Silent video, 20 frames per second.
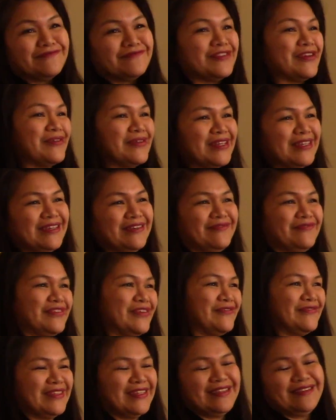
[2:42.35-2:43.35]
30,
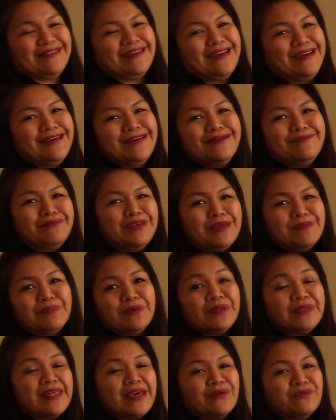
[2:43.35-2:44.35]
50
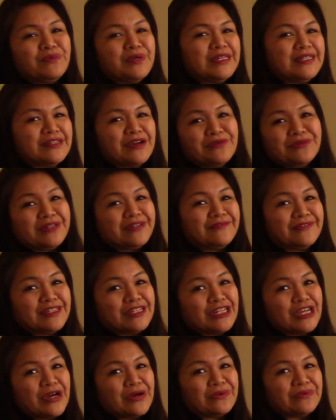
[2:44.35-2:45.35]
people that we don't even
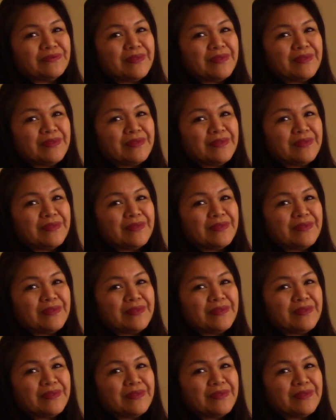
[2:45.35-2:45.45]
know.